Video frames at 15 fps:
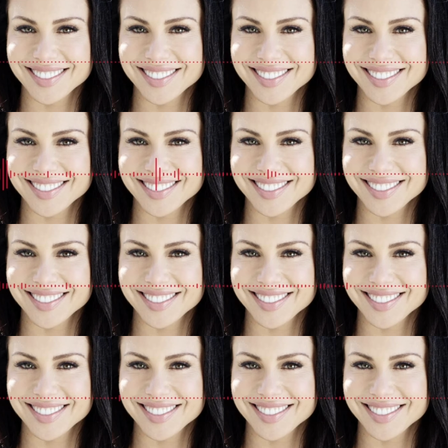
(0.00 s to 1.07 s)
There's
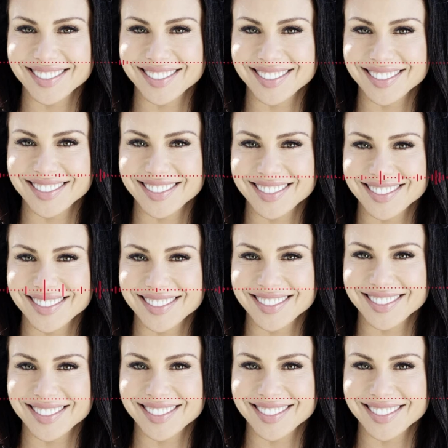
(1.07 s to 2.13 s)
definitely a certain amount
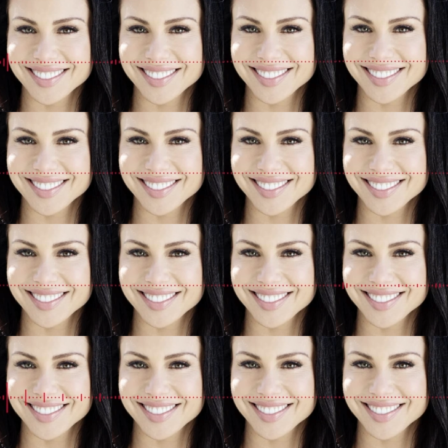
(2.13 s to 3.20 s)
of PTSD
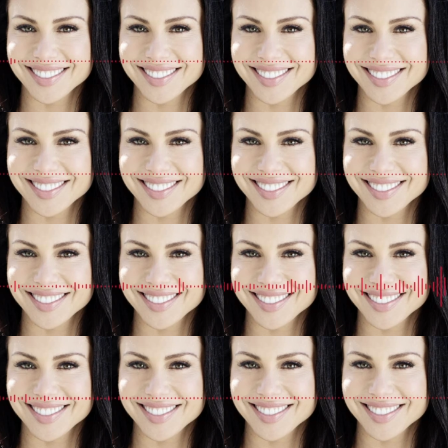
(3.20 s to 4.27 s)
that I think a
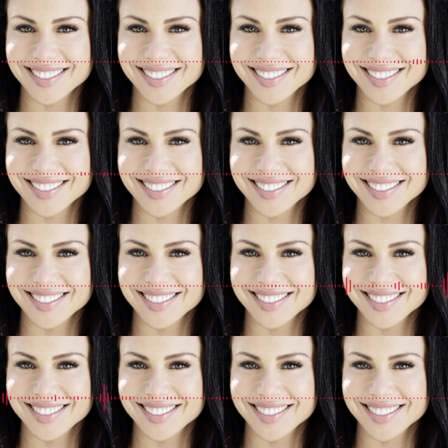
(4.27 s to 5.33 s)
lot of individuals, maybe
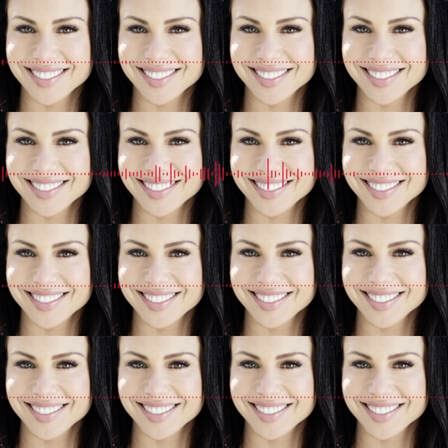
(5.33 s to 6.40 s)
they don't experience, but I
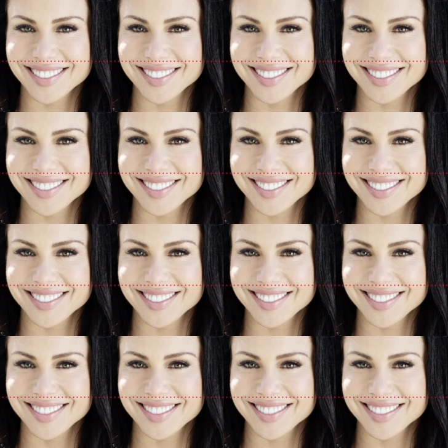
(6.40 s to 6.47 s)
did.